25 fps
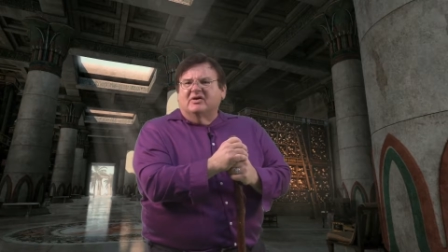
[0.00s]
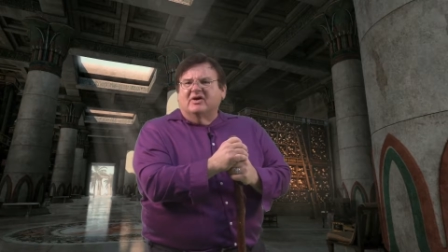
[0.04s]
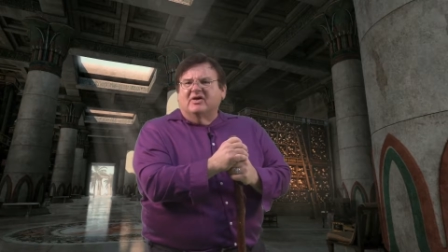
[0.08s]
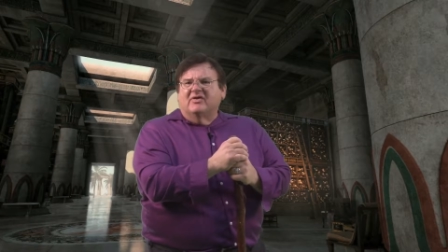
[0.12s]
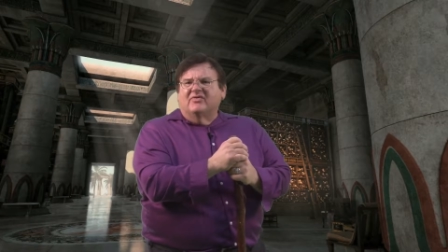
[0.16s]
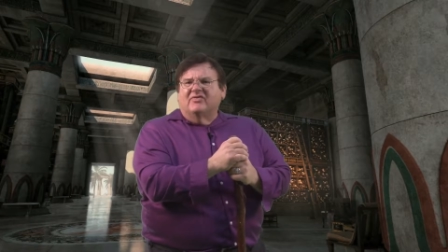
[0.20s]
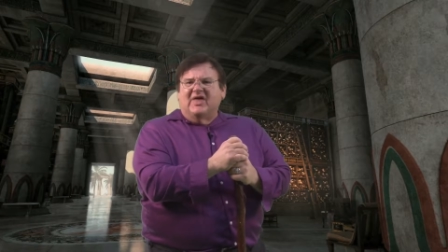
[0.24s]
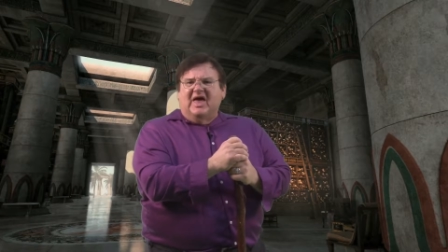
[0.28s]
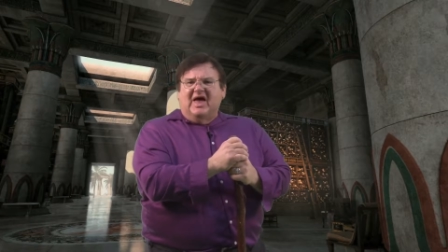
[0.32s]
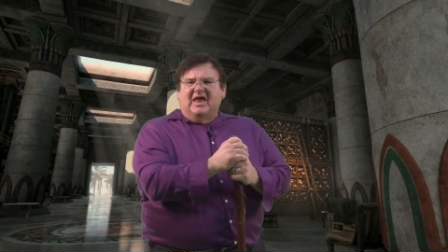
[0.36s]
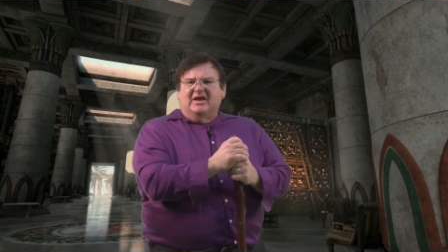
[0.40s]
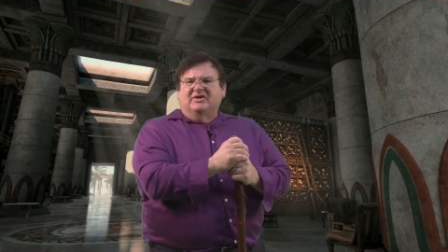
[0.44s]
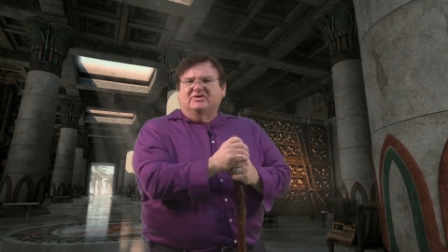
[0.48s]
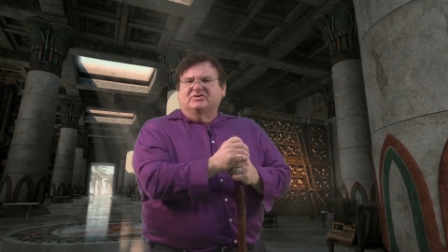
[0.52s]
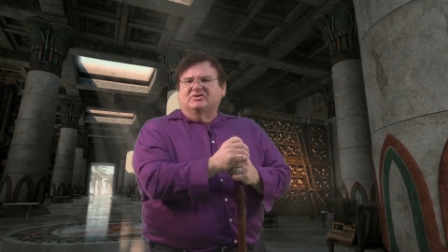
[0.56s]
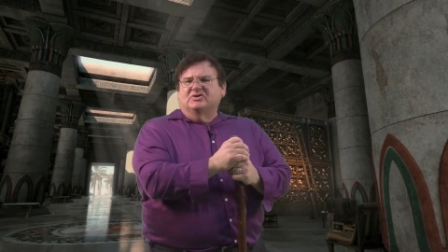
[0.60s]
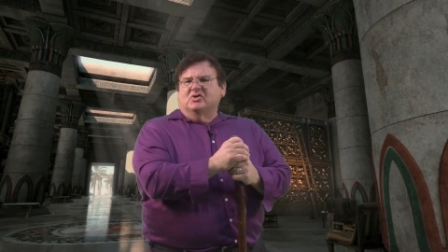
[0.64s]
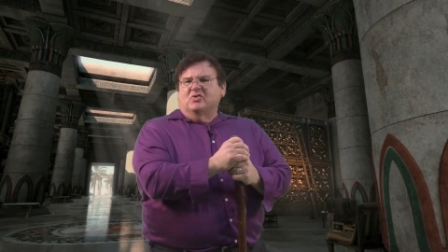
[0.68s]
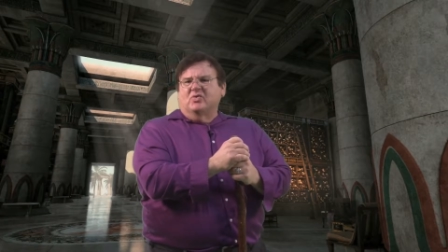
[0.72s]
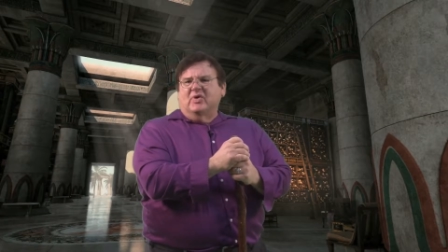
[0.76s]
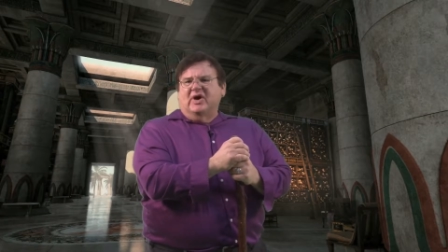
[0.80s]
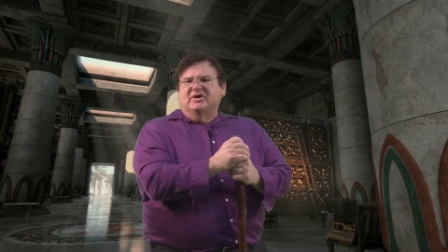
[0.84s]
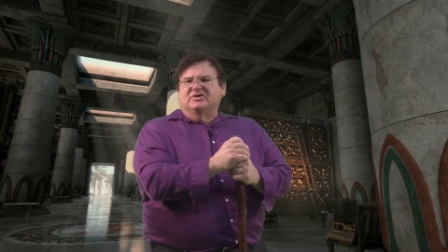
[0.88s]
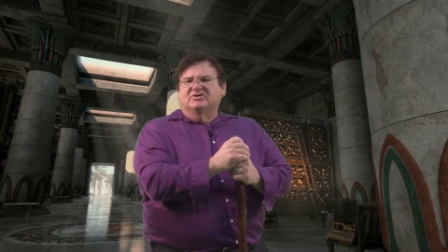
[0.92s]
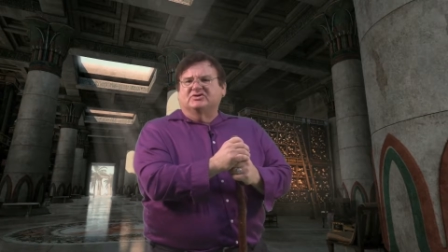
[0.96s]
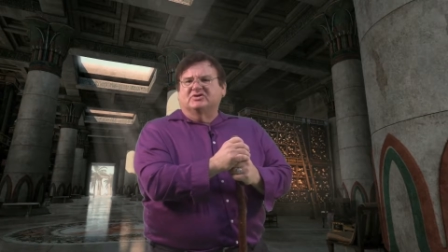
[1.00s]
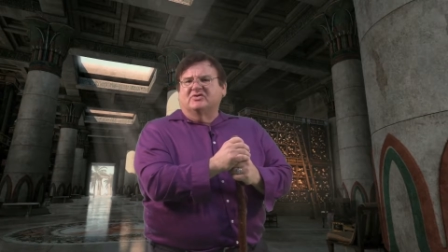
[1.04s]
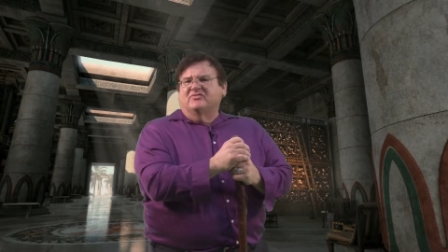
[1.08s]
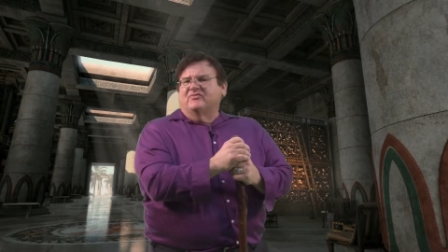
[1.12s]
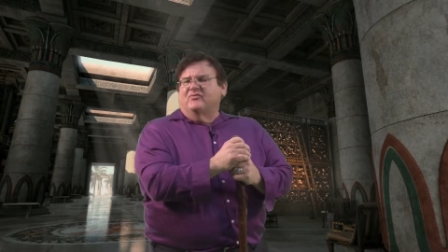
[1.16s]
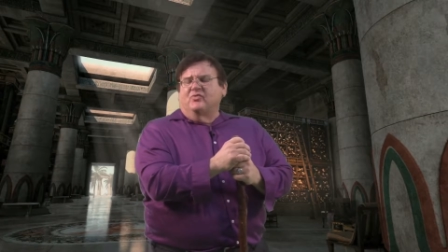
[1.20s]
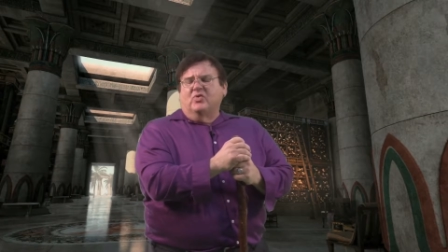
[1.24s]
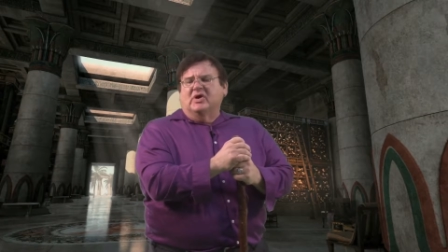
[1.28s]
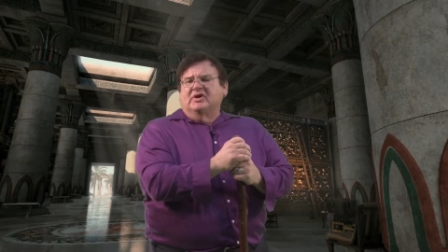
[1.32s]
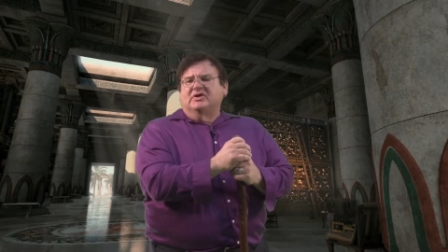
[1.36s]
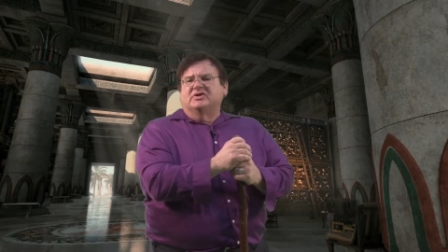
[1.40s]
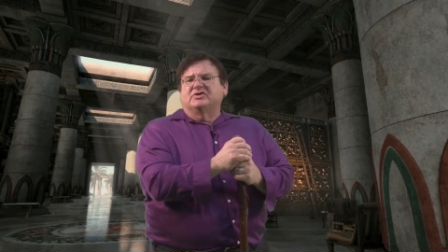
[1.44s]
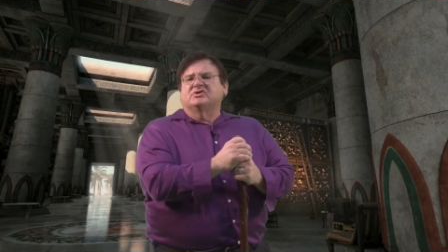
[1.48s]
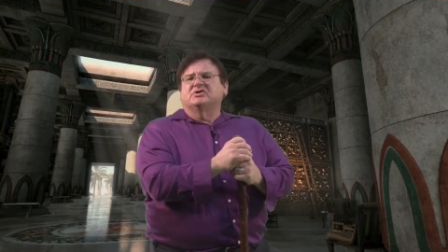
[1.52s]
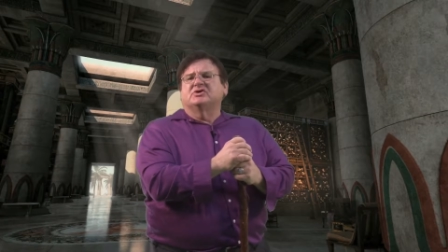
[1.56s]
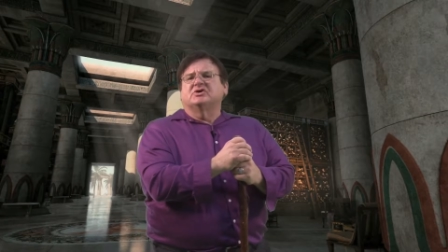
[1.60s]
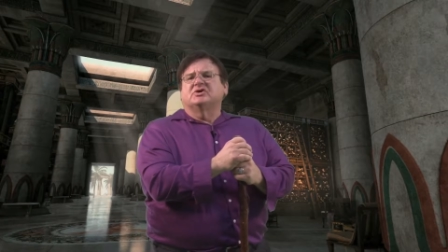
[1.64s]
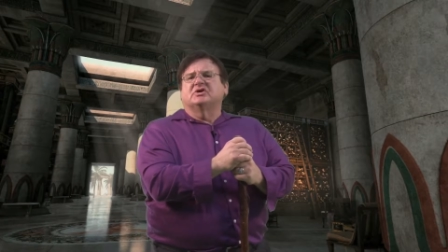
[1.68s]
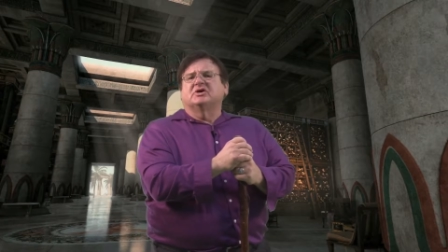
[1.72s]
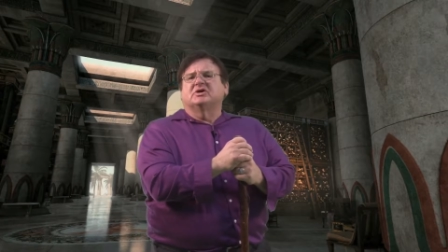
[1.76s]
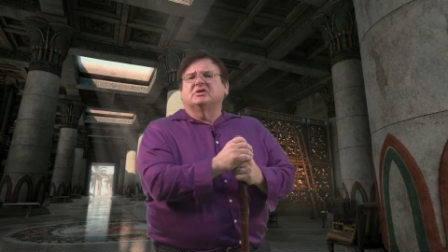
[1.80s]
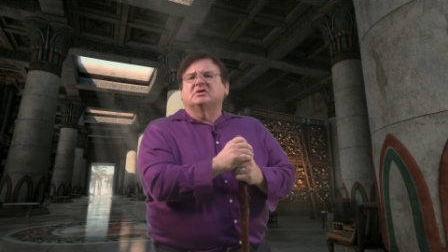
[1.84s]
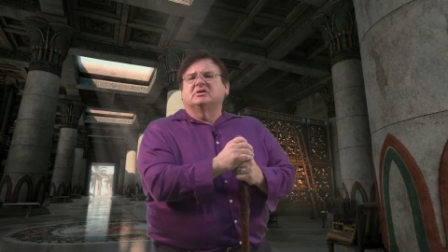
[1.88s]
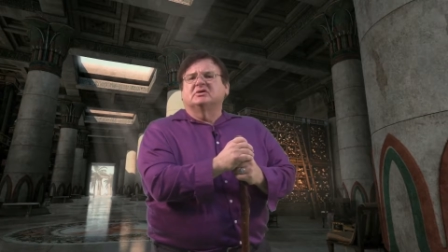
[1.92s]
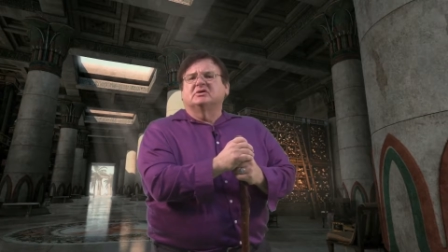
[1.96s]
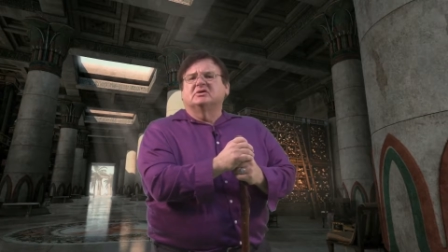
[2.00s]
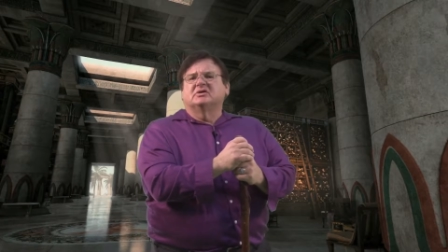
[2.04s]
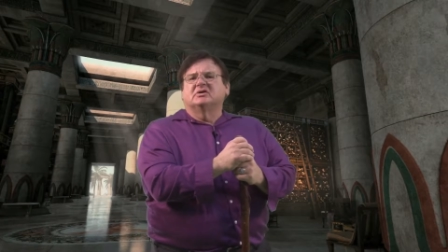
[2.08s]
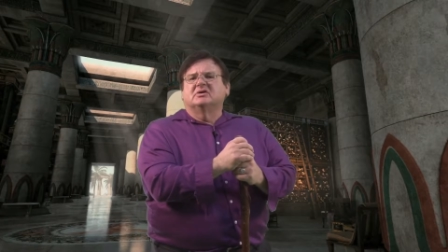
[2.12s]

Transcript: and that is the question of what is good.